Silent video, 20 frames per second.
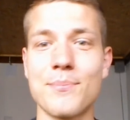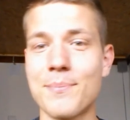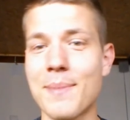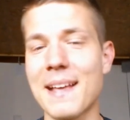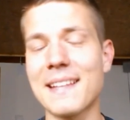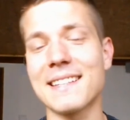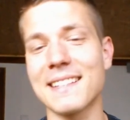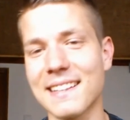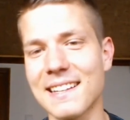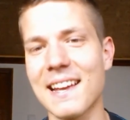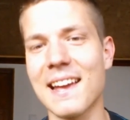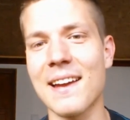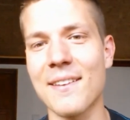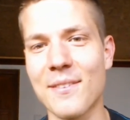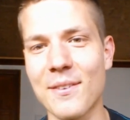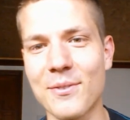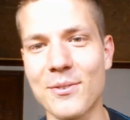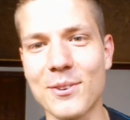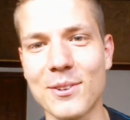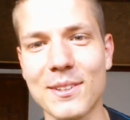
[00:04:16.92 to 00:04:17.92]
Basically
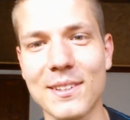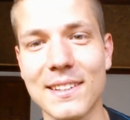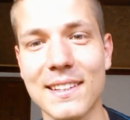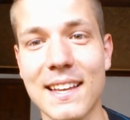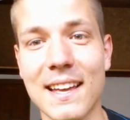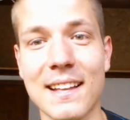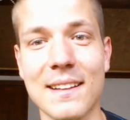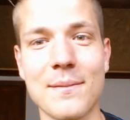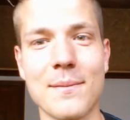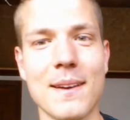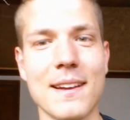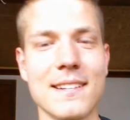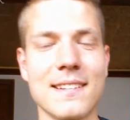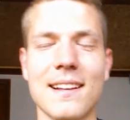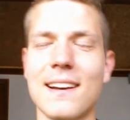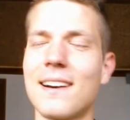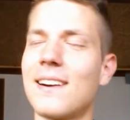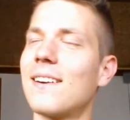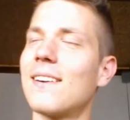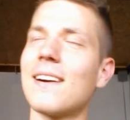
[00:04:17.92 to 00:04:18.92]
every food you can
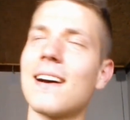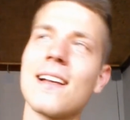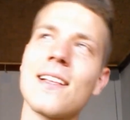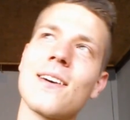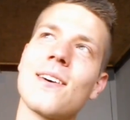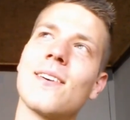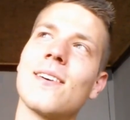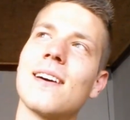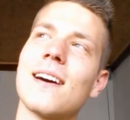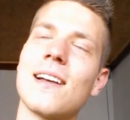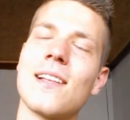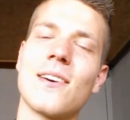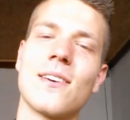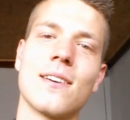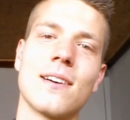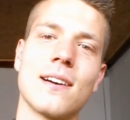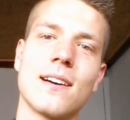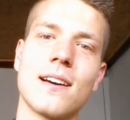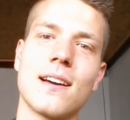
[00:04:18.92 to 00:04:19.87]
imagine. Oh, I don't know.